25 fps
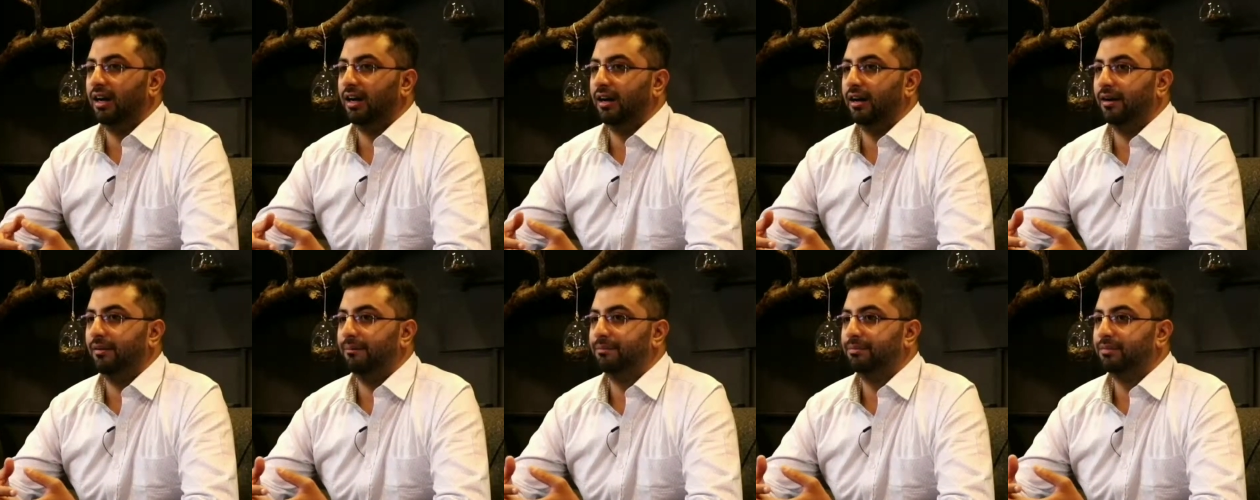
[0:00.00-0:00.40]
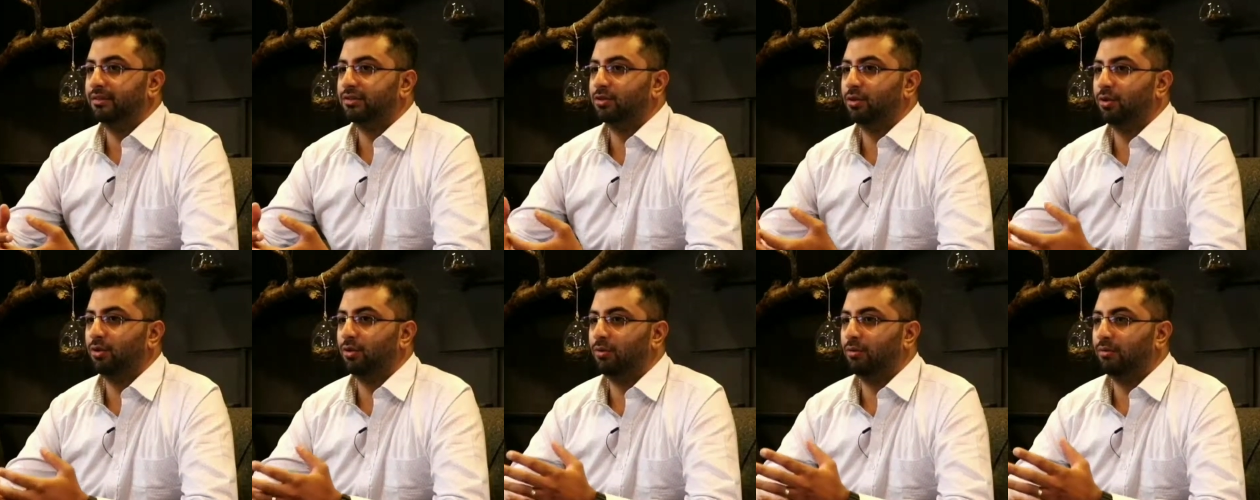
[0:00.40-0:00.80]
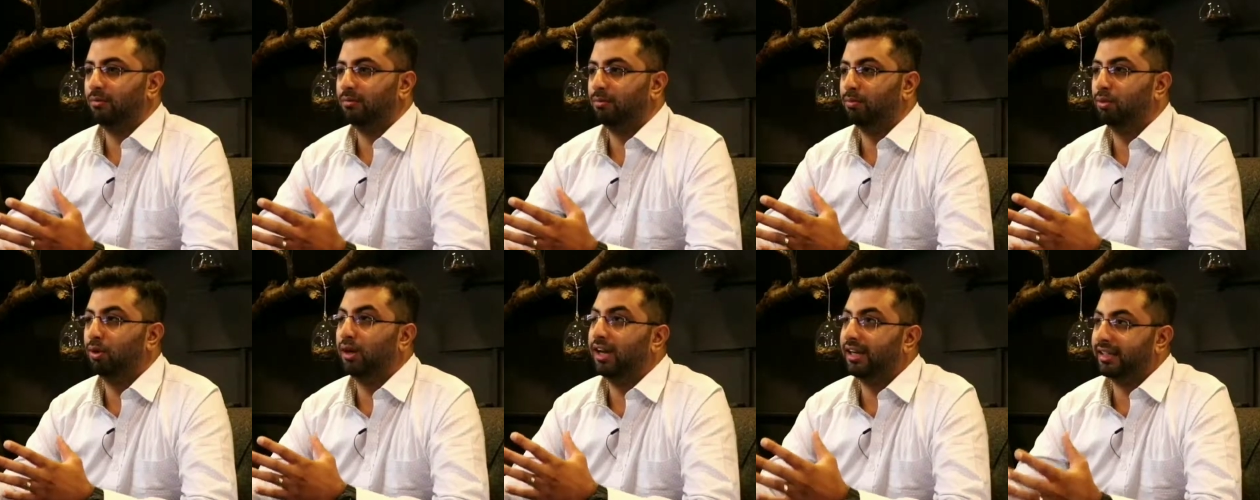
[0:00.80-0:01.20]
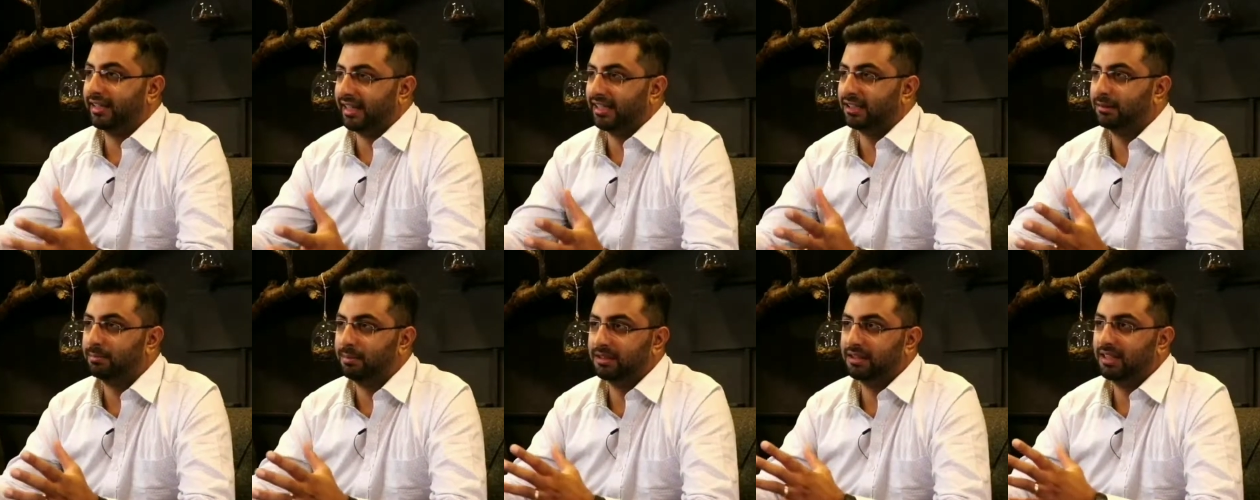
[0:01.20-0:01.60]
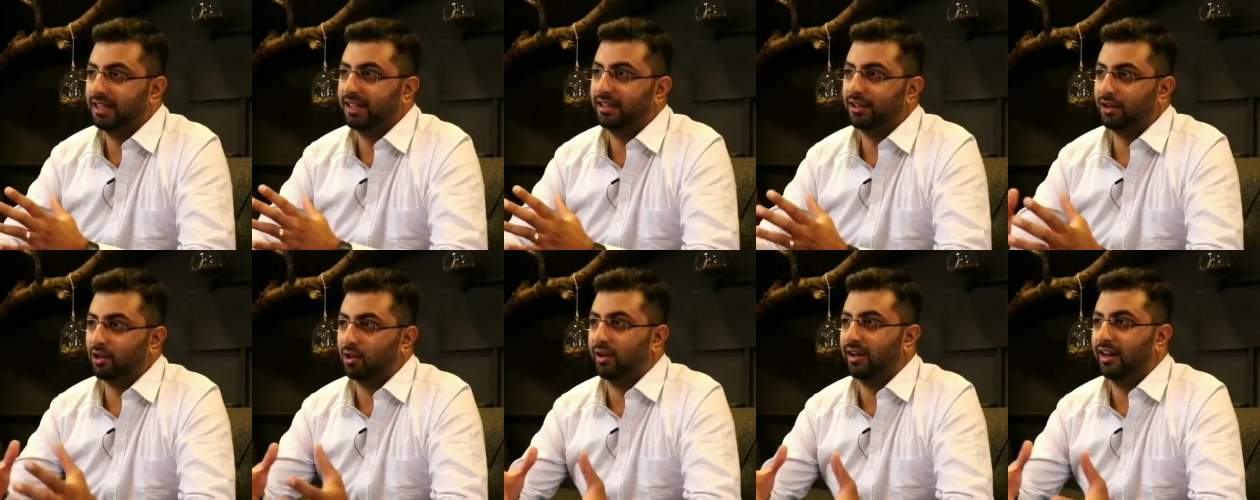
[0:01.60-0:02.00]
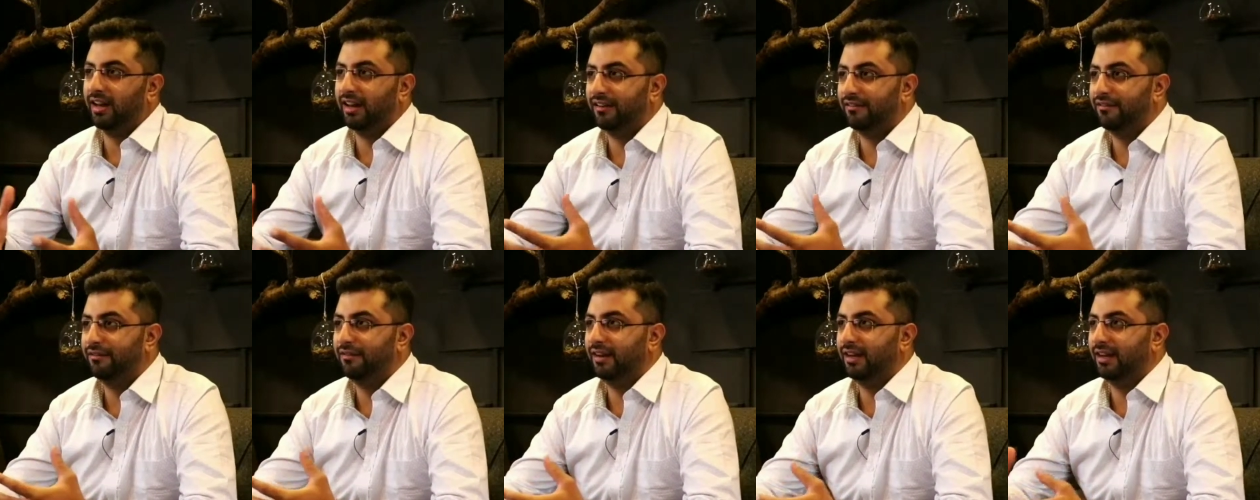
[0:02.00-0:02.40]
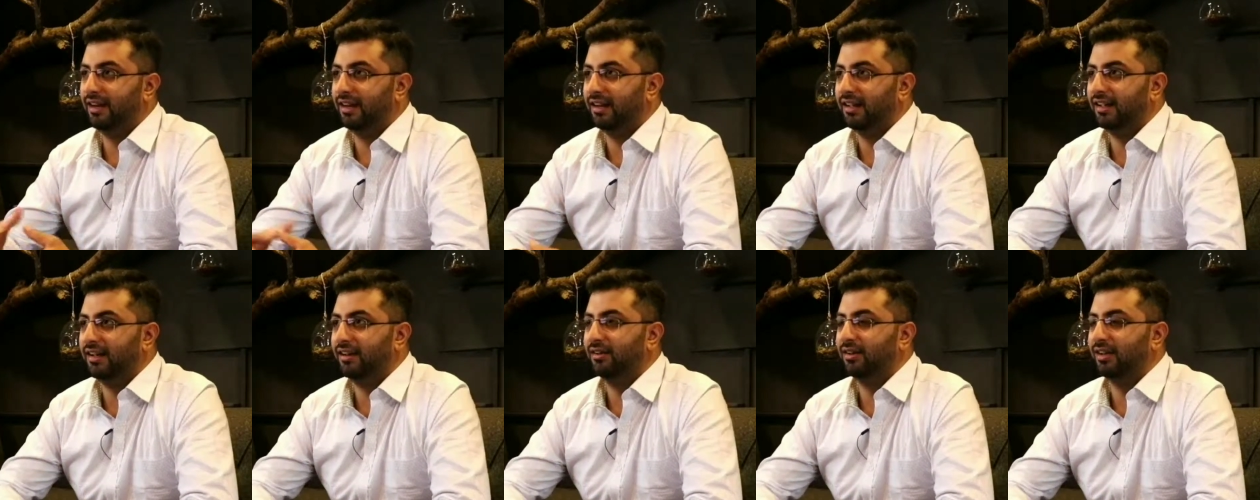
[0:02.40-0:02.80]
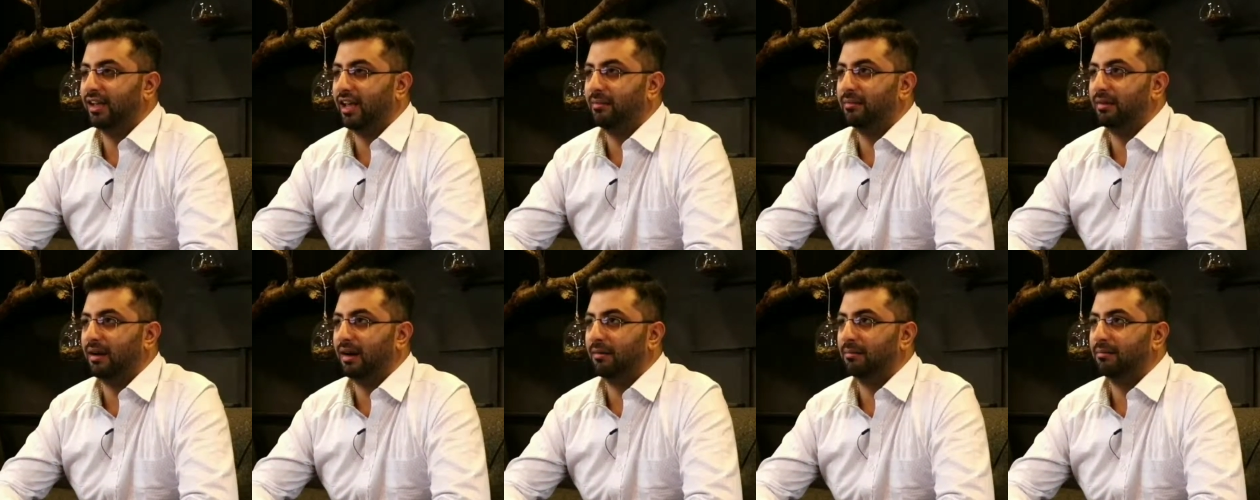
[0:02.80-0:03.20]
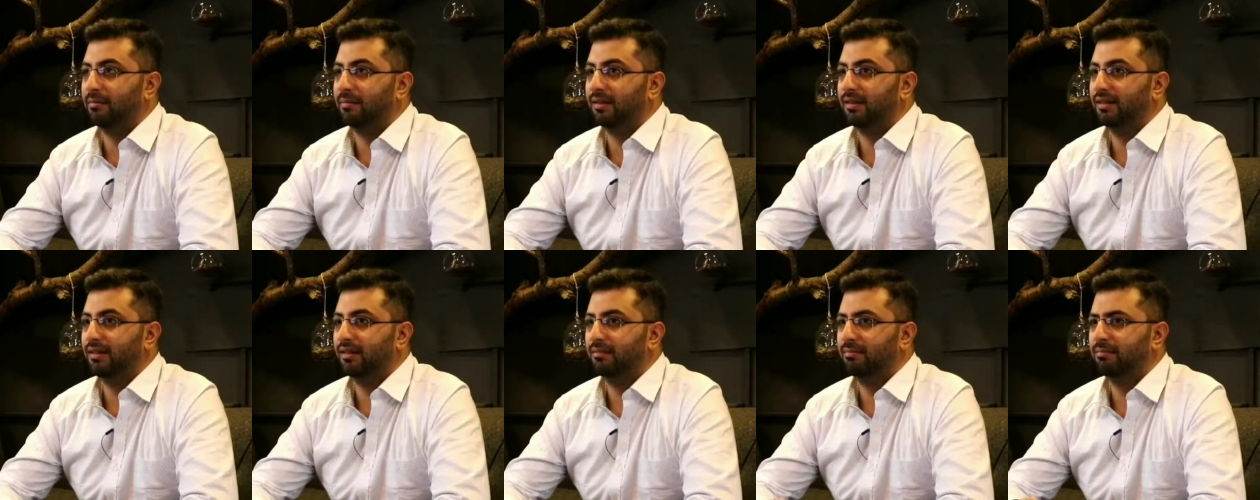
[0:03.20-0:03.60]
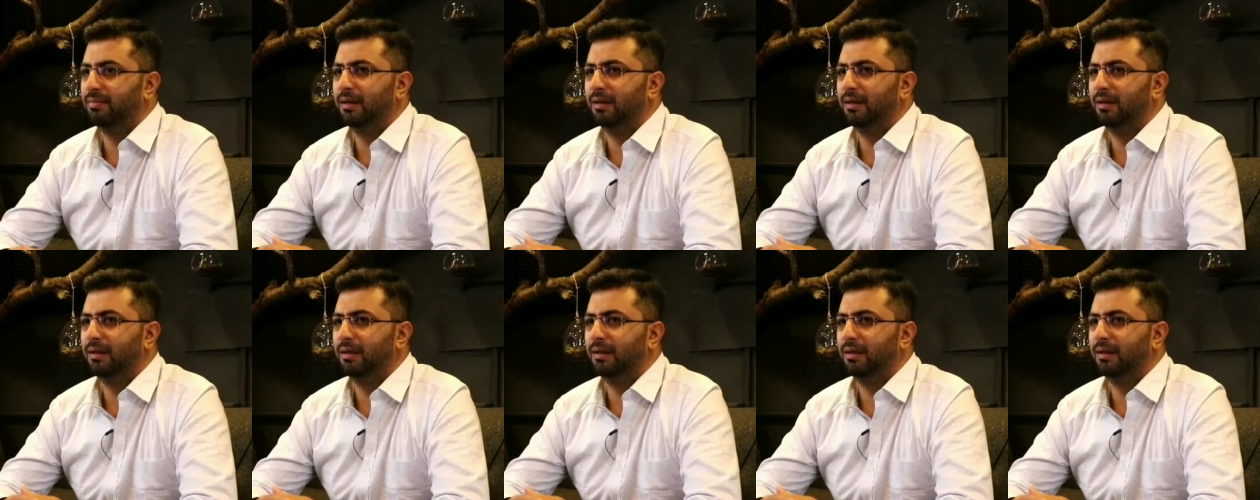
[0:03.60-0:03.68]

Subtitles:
So Bullet, especially the Royal Enfield came up.